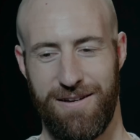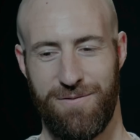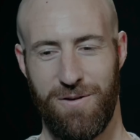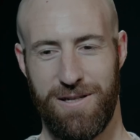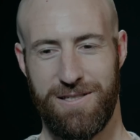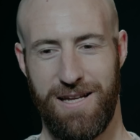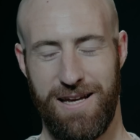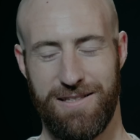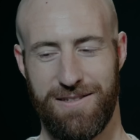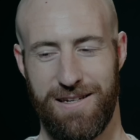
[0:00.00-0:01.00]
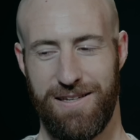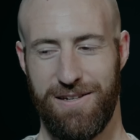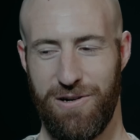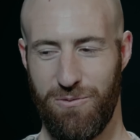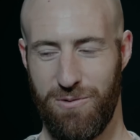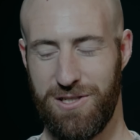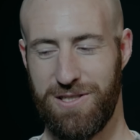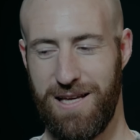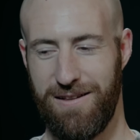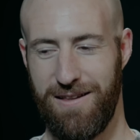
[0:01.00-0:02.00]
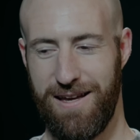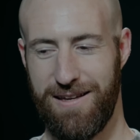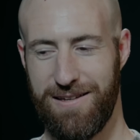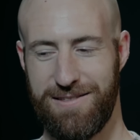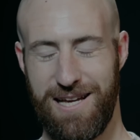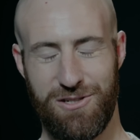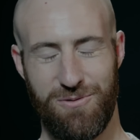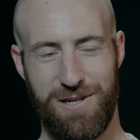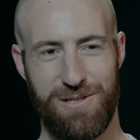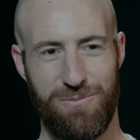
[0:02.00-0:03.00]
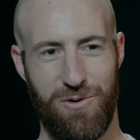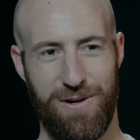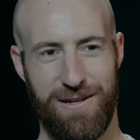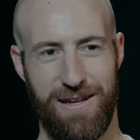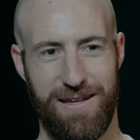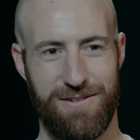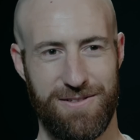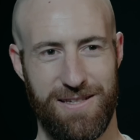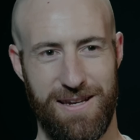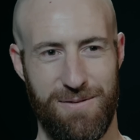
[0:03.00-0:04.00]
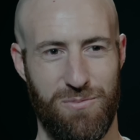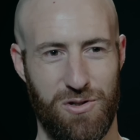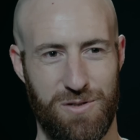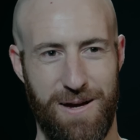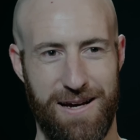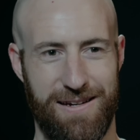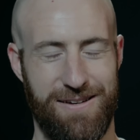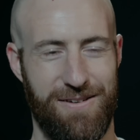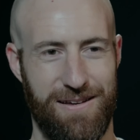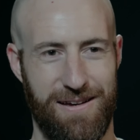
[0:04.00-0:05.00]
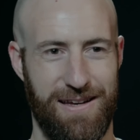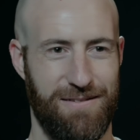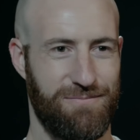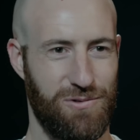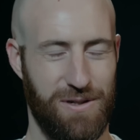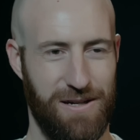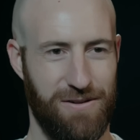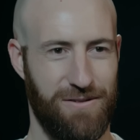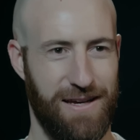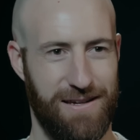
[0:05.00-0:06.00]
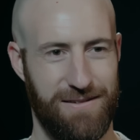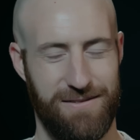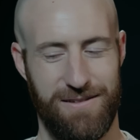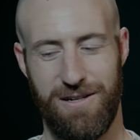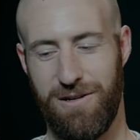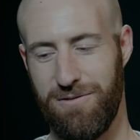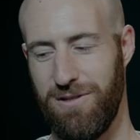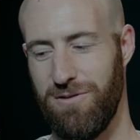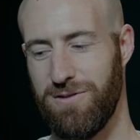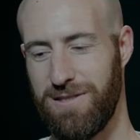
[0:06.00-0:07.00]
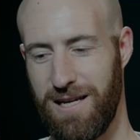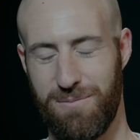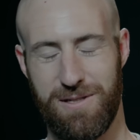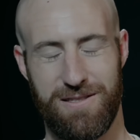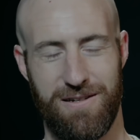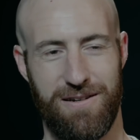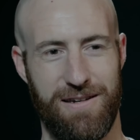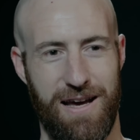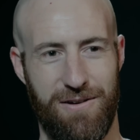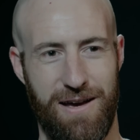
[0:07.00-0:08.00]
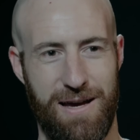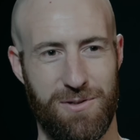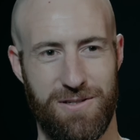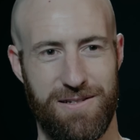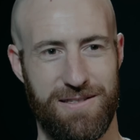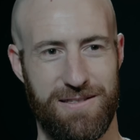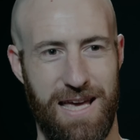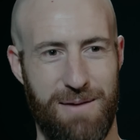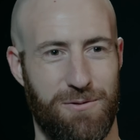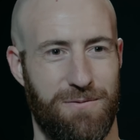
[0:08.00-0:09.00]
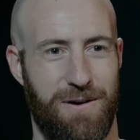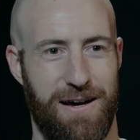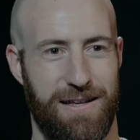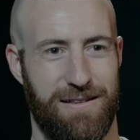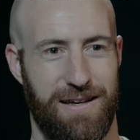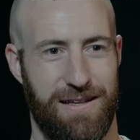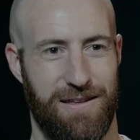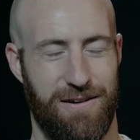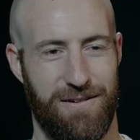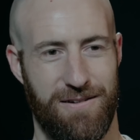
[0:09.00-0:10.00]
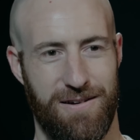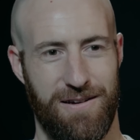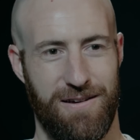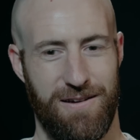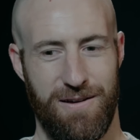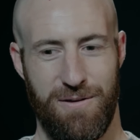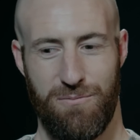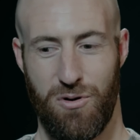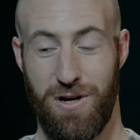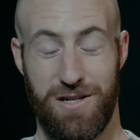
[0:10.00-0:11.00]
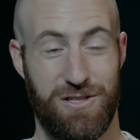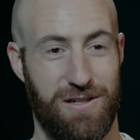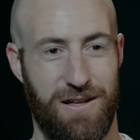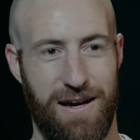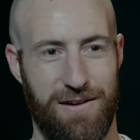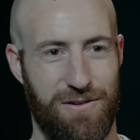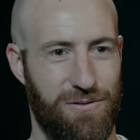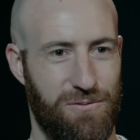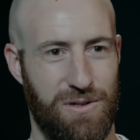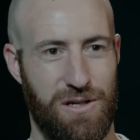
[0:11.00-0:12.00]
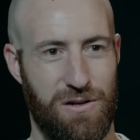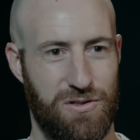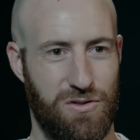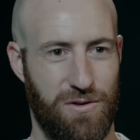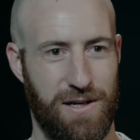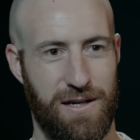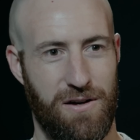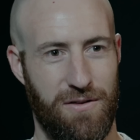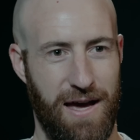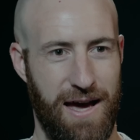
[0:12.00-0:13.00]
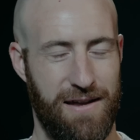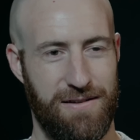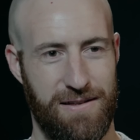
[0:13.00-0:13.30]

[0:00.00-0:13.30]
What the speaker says: I feel like today it's like, you know, reached that like saturation point and like there's getting pushback. I know I will hear like, you know, news segments on how Amazon's gamified like their production line or, you know, sorting and all that.